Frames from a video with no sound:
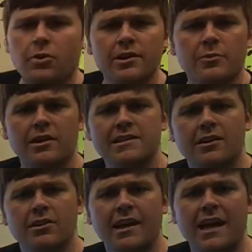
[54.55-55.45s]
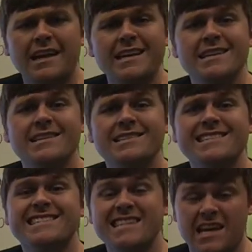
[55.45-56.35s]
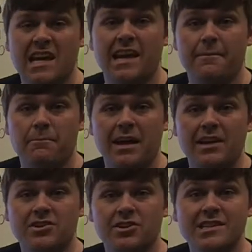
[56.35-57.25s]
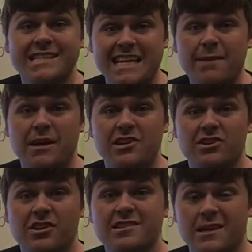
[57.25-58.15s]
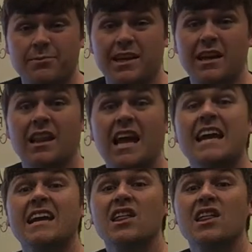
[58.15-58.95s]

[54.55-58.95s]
chord that we're going to take a look at is D major. D major looks something like